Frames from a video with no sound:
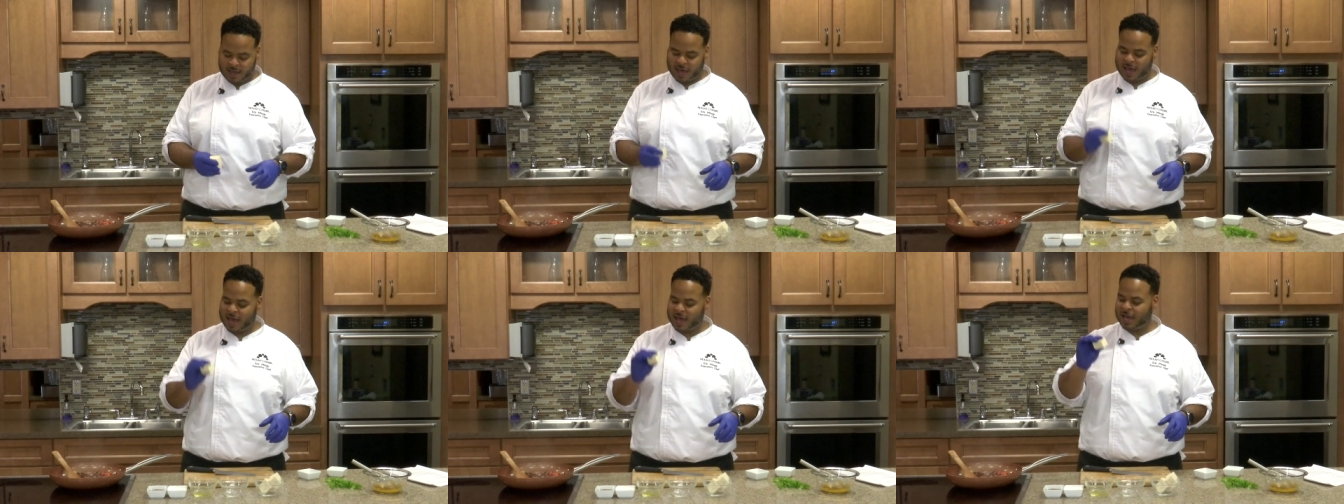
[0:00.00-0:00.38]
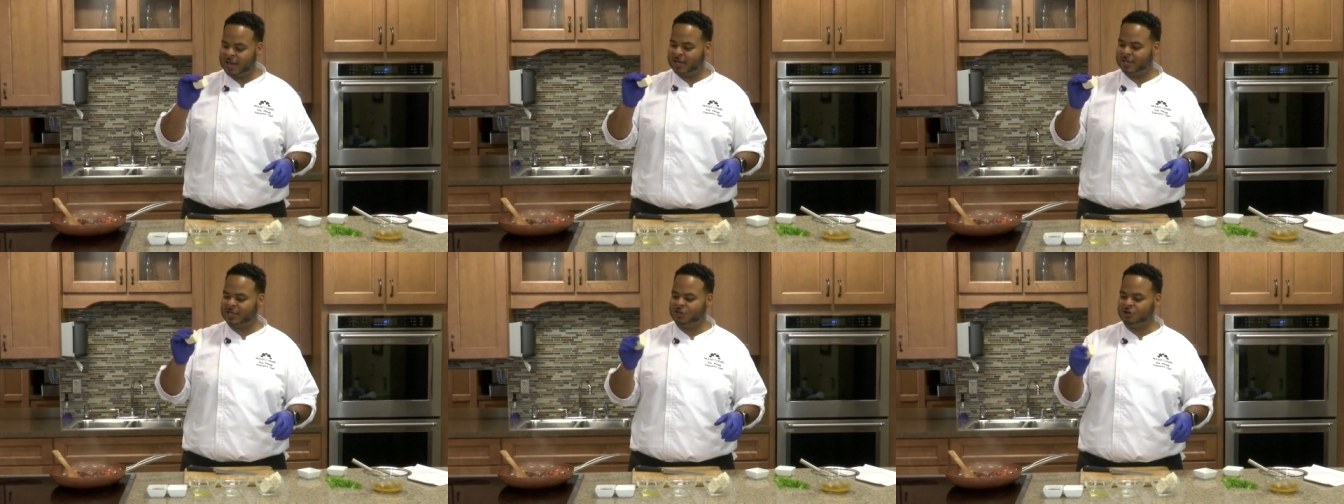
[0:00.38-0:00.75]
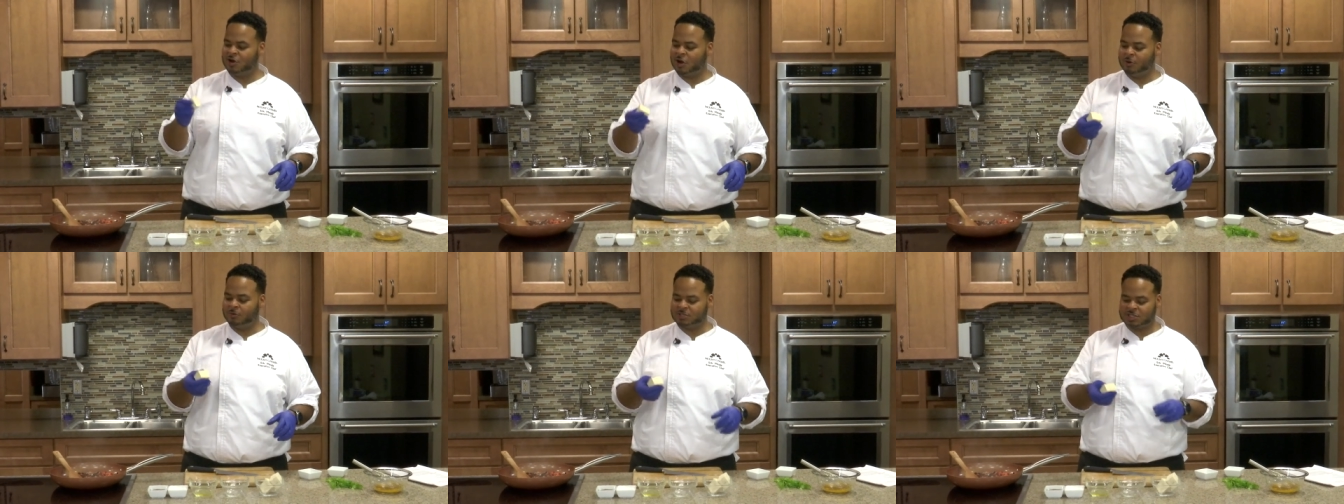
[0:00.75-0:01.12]
And
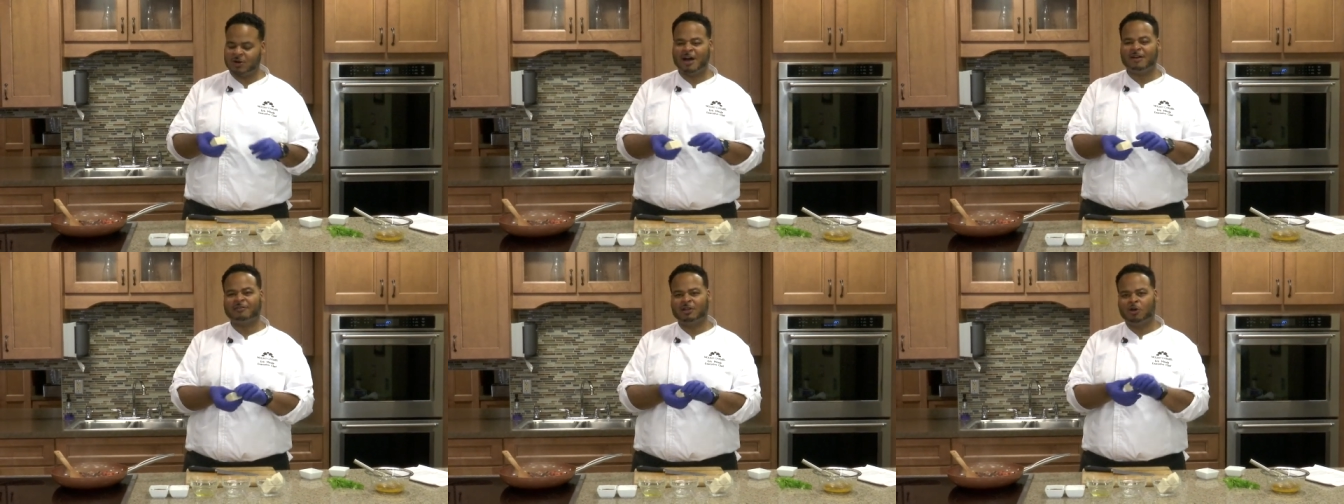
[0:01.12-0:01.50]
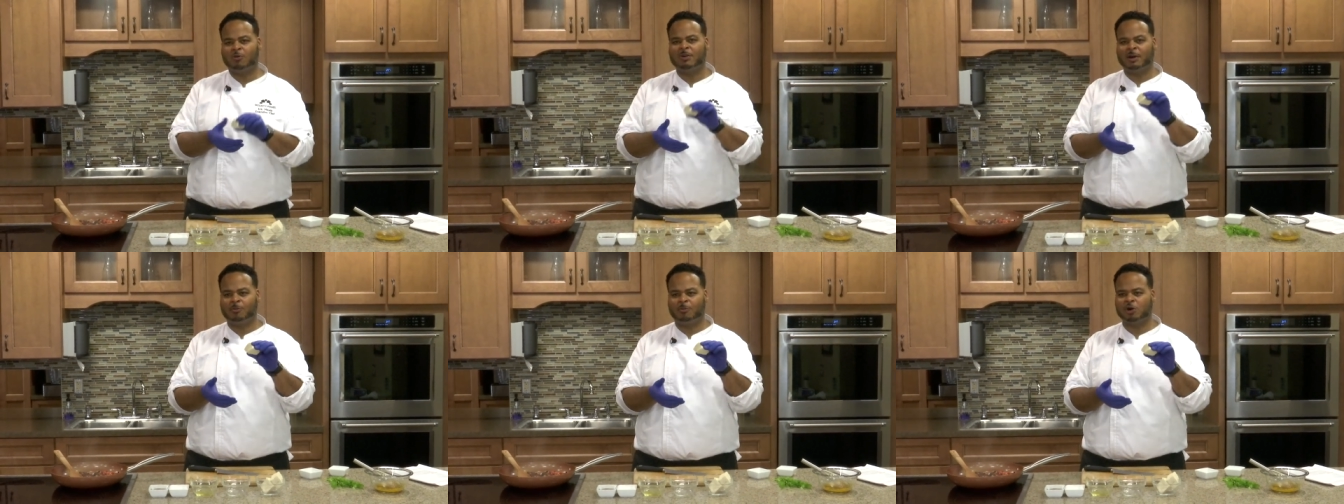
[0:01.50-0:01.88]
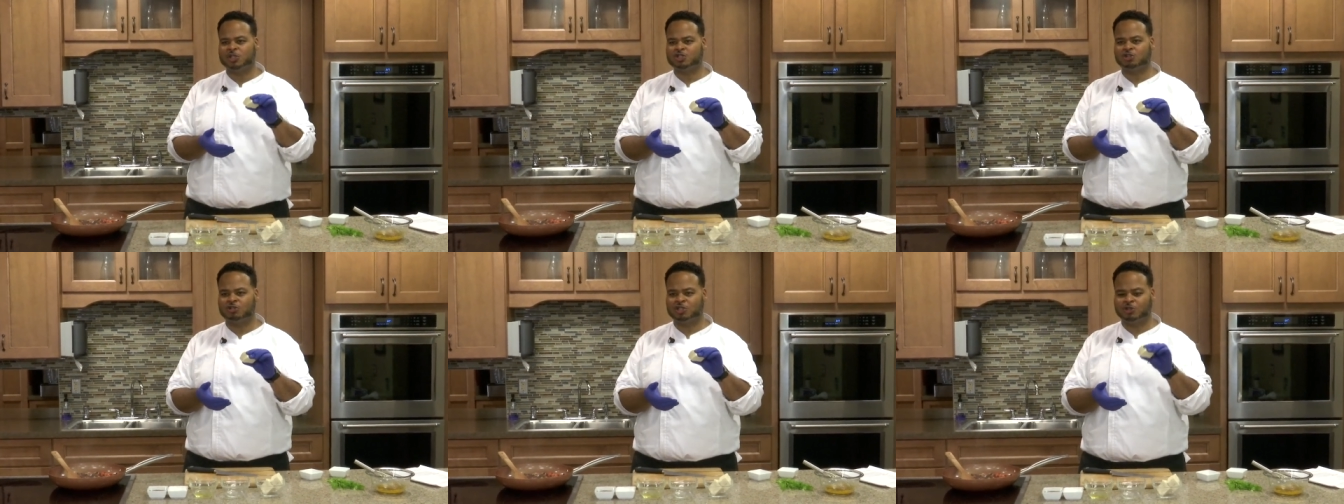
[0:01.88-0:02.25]
we'll still have a little bit of
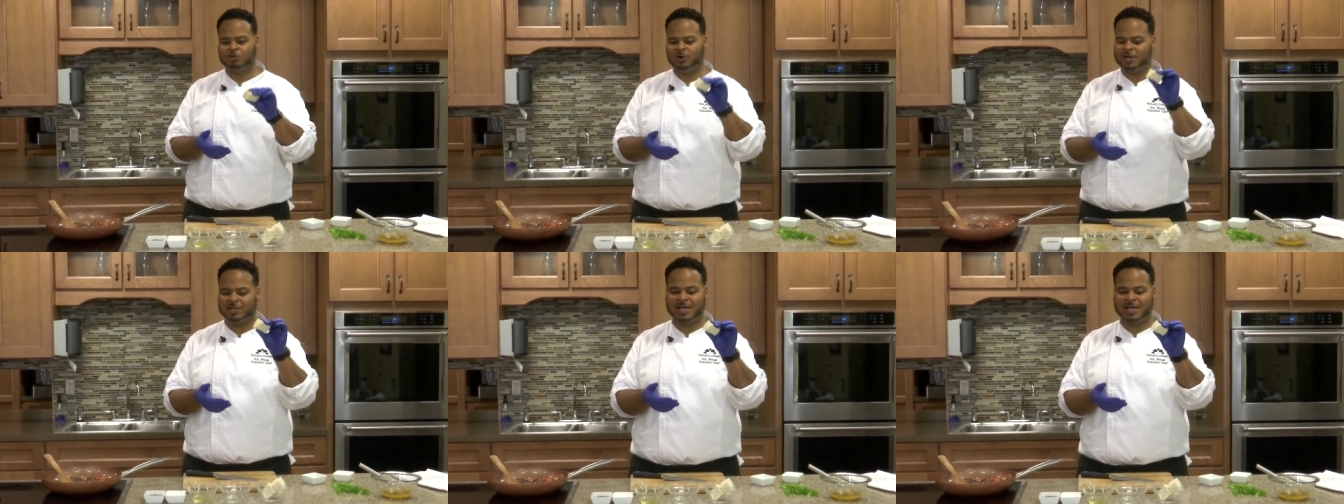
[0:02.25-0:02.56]
moisture to it.